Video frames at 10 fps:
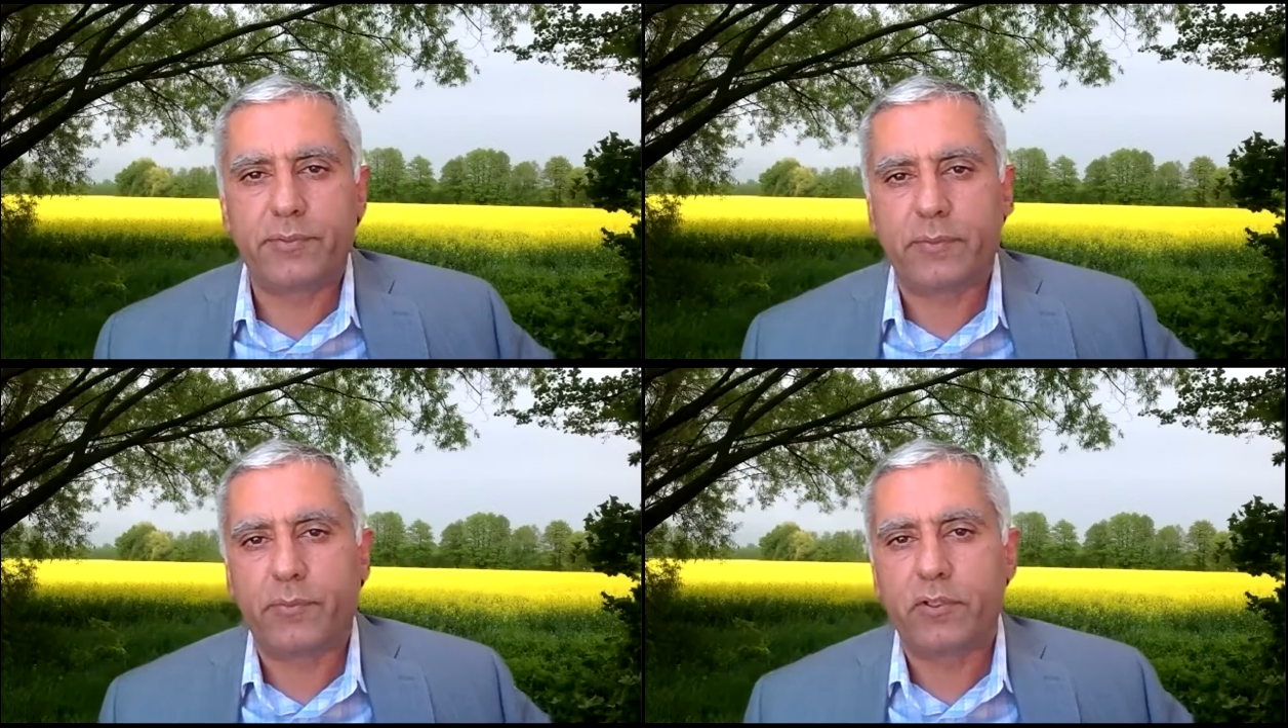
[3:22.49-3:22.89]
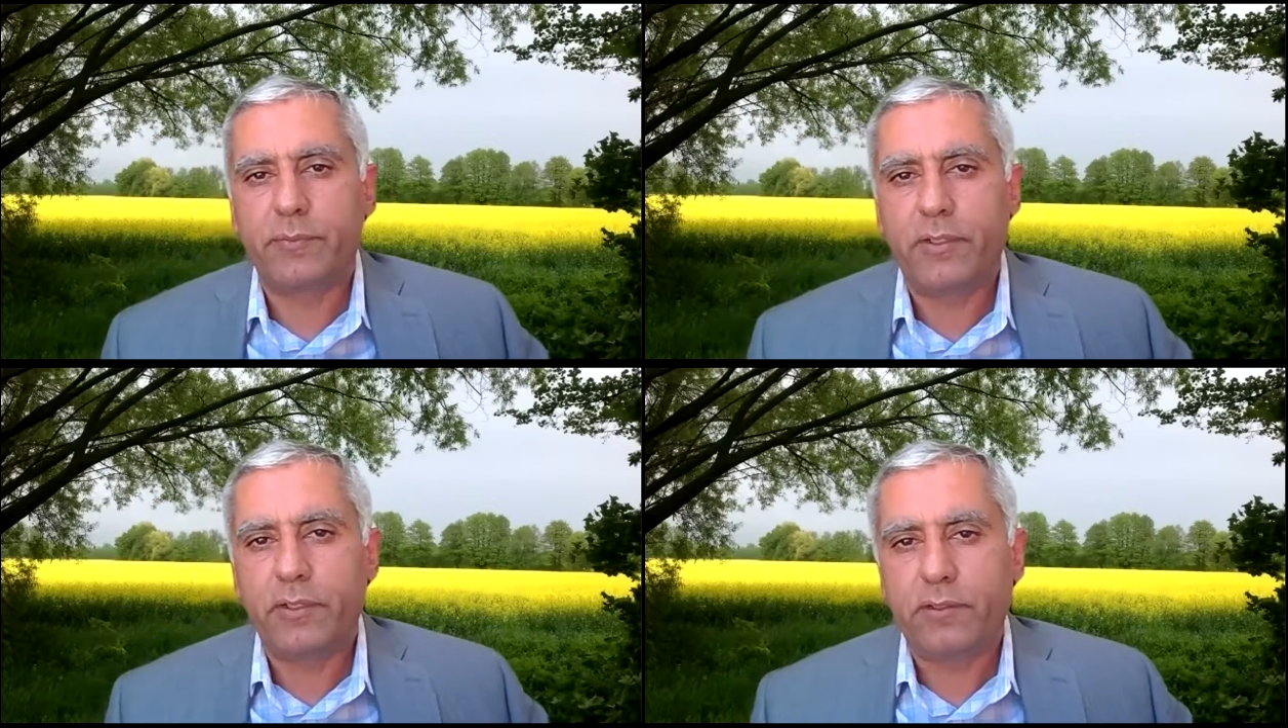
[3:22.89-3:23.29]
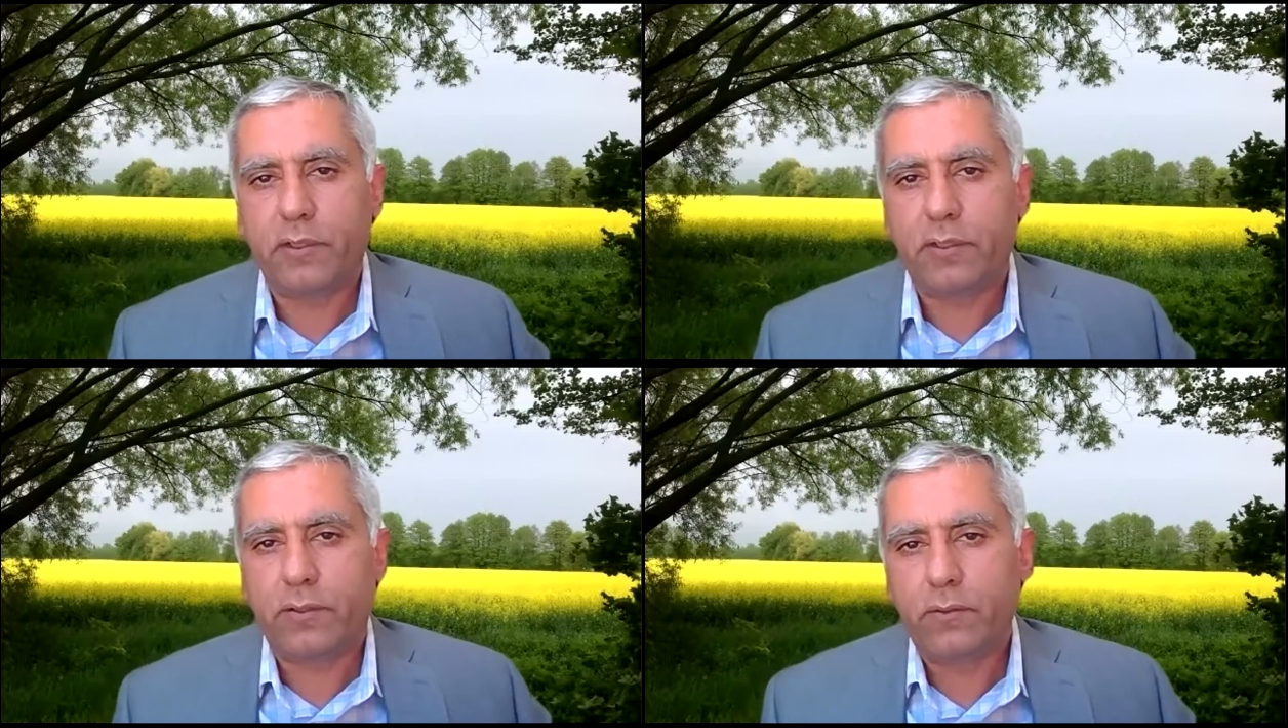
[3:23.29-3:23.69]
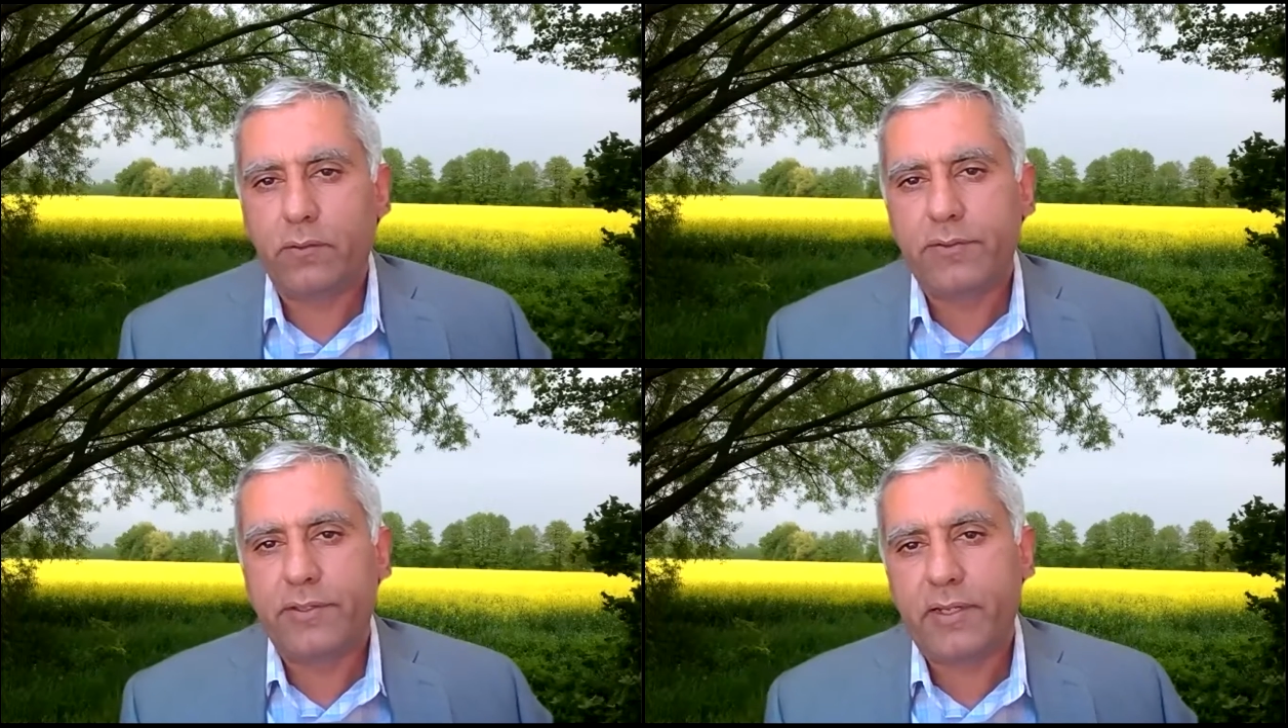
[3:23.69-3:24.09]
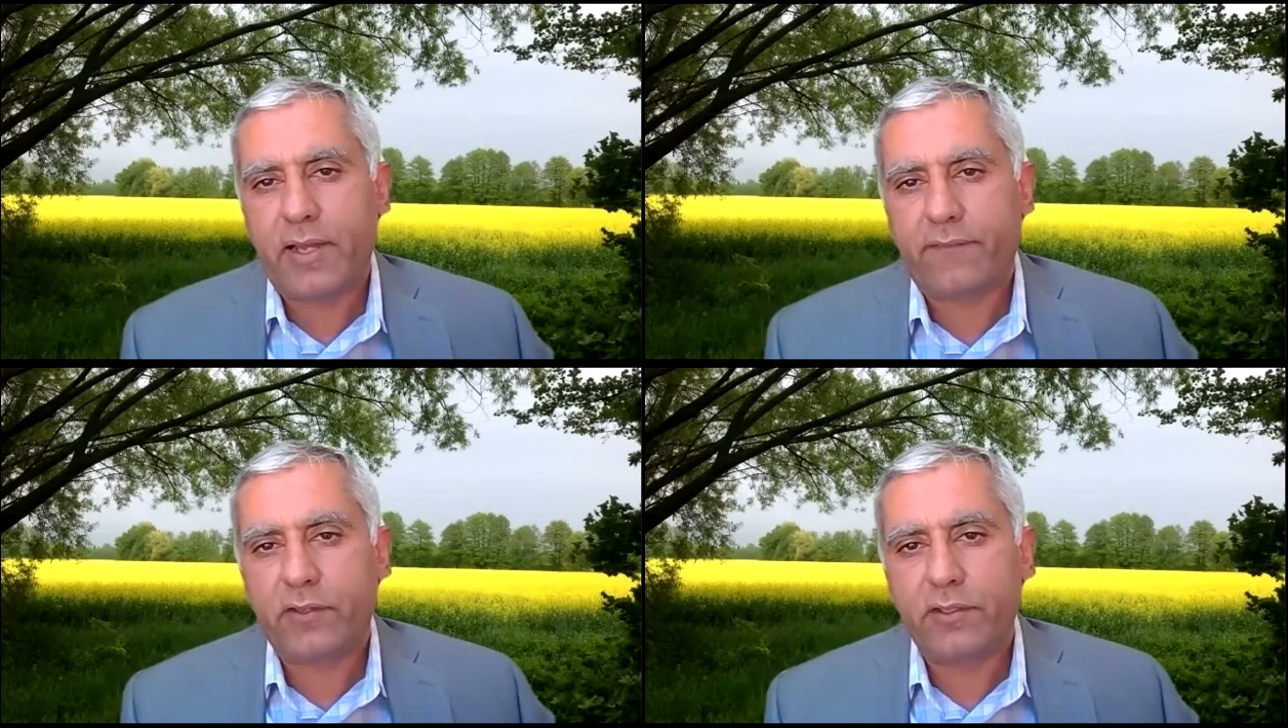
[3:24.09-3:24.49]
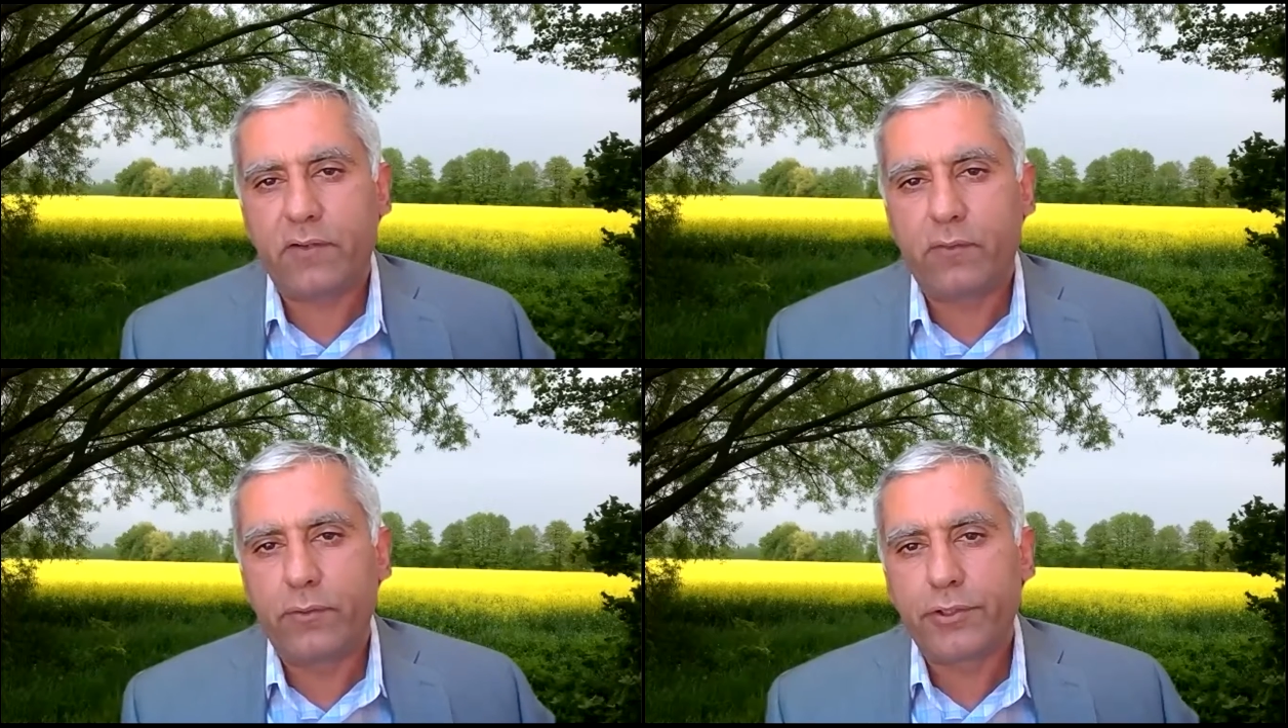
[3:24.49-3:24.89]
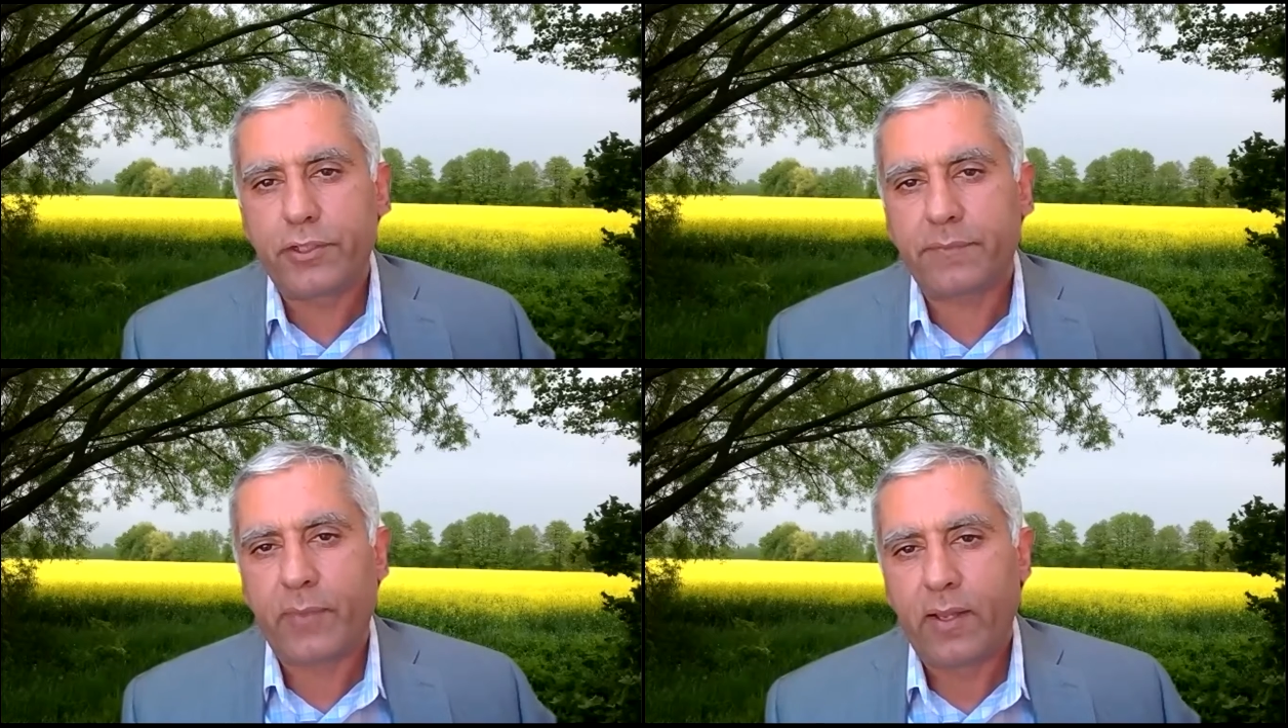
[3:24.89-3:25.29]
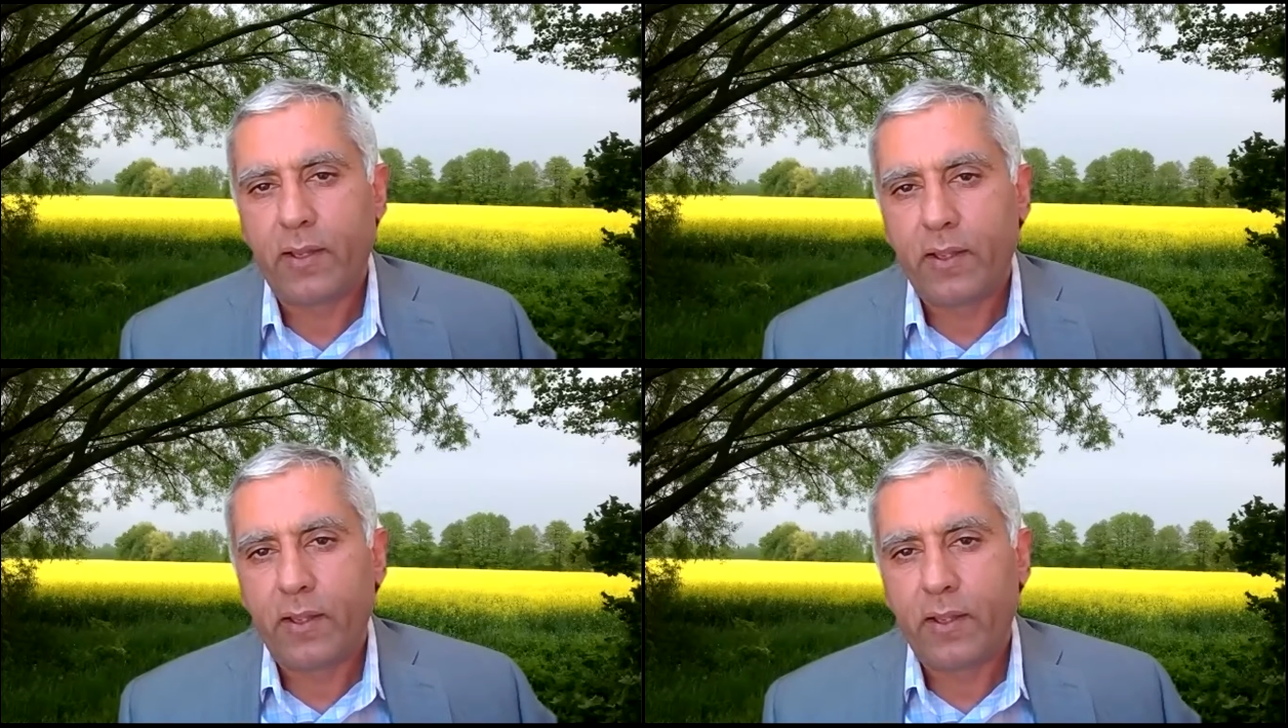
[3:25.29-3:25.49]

supported military coup. Then after the revolution,